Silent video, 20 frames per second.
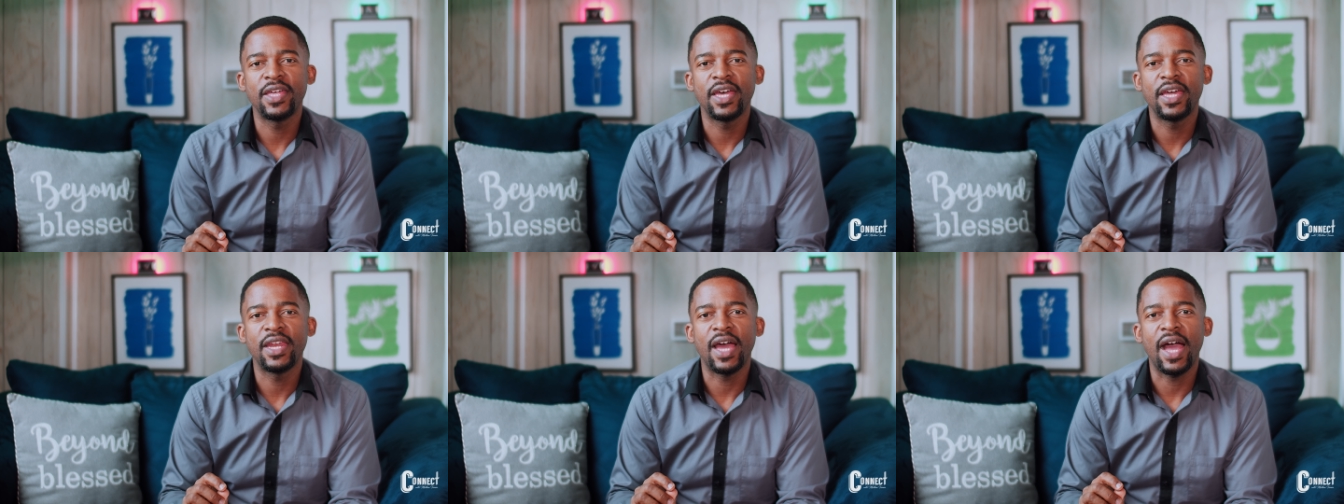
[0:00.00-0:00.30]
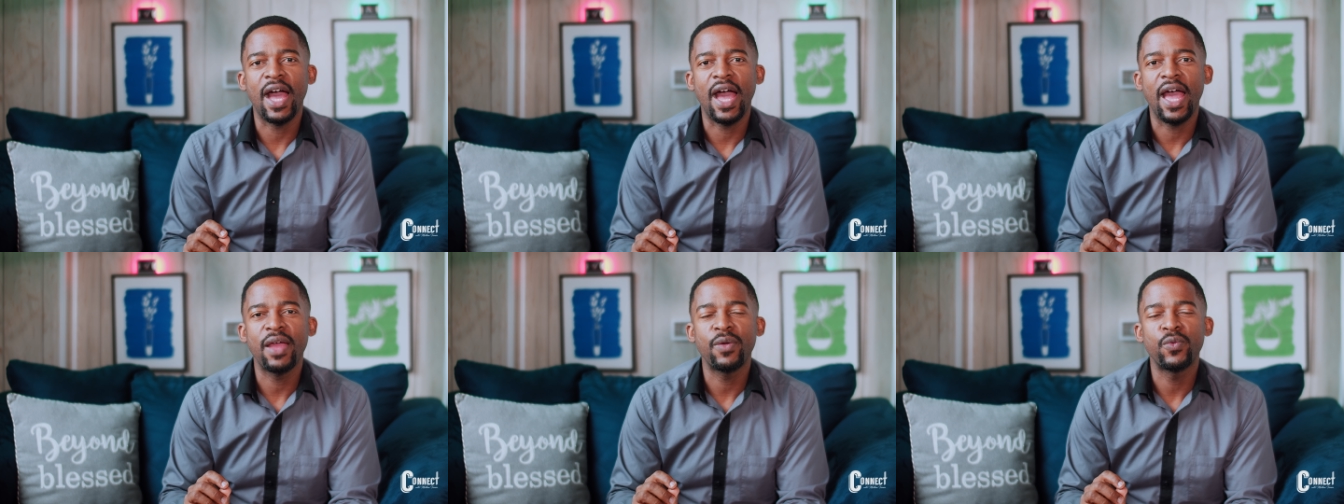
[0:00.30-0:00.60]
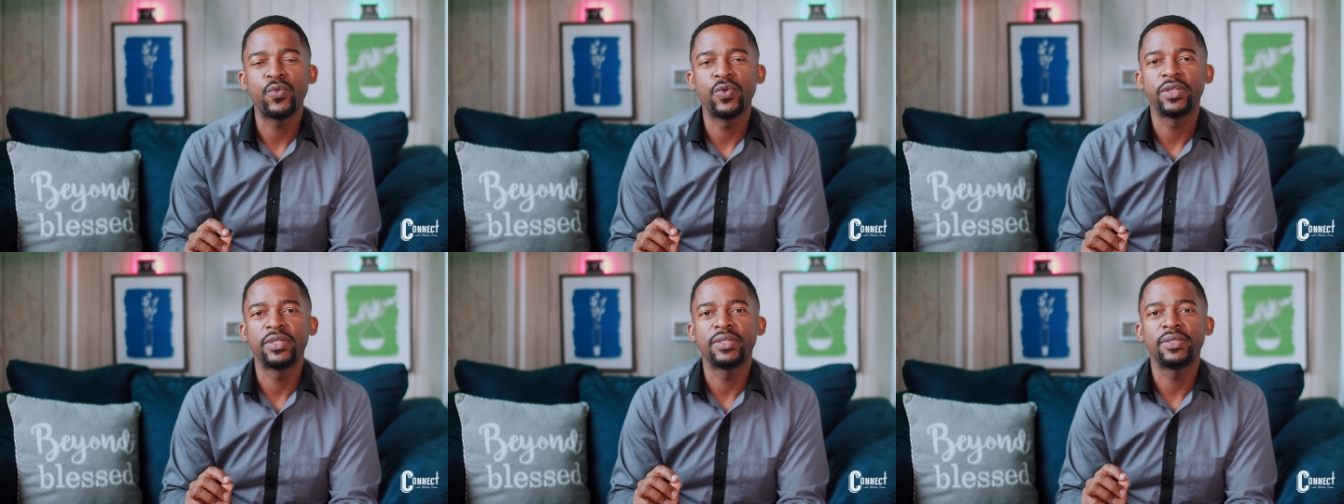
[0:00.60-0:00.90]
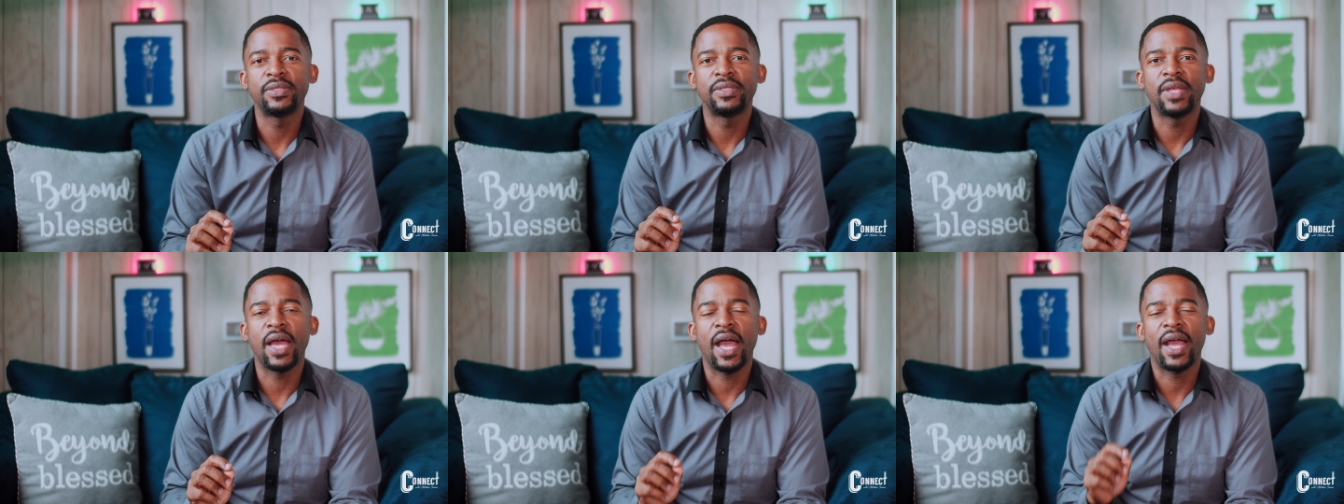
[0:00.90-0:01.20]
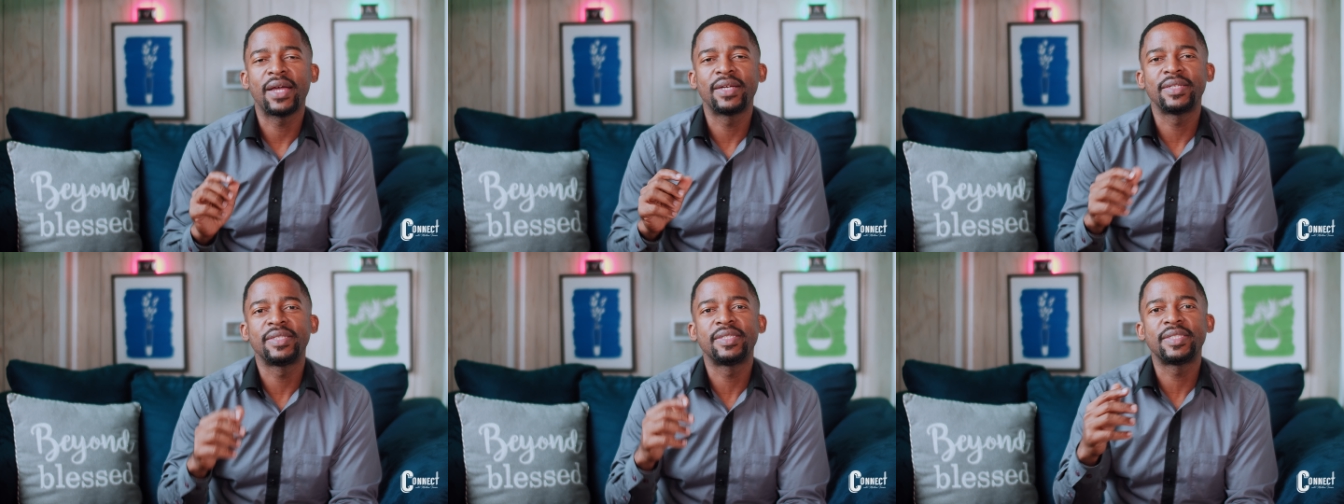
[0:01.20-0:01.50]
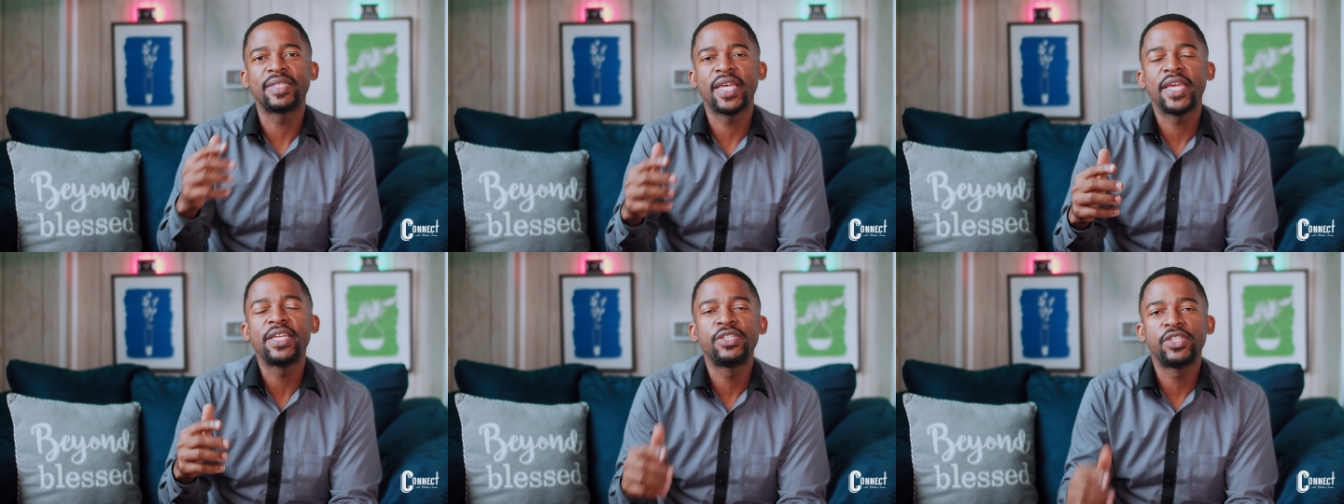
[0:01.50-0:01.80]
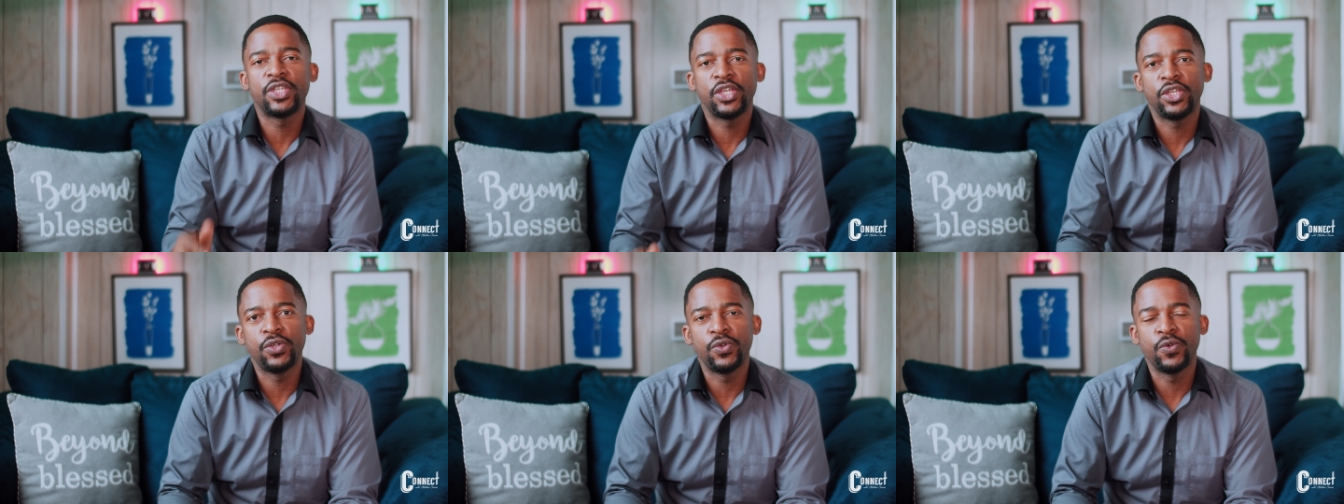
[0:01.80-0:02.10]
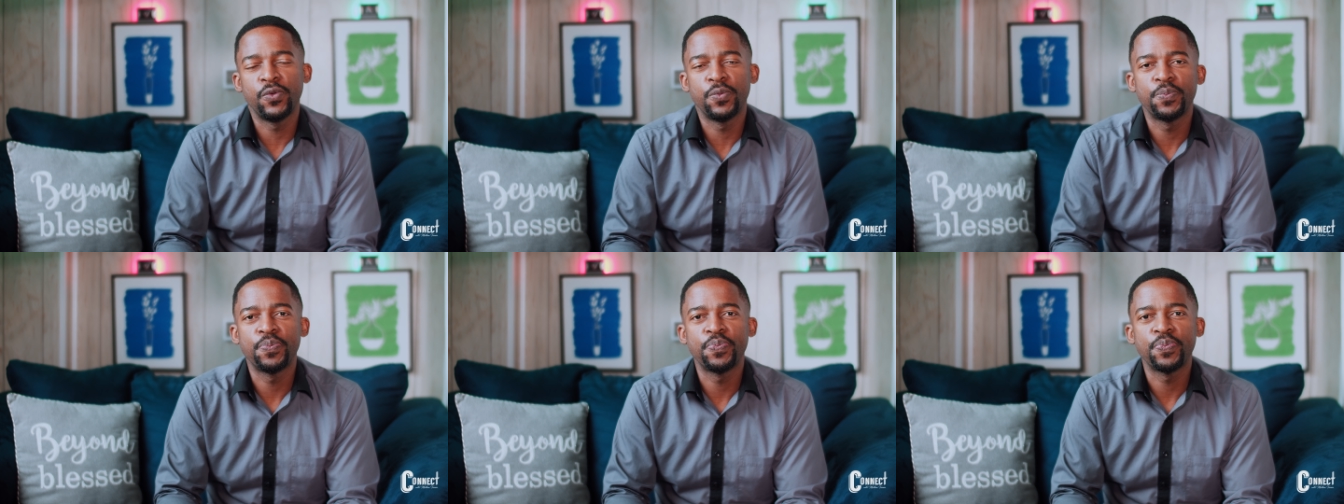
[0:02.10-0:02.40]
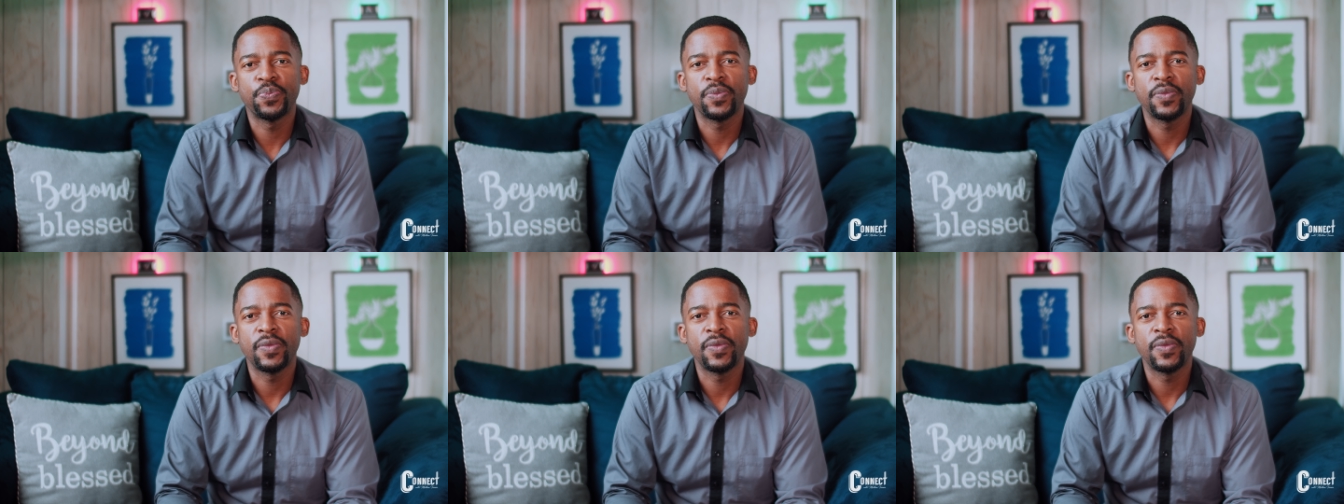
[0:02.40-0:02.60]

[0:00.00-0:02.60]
that I would I could say to you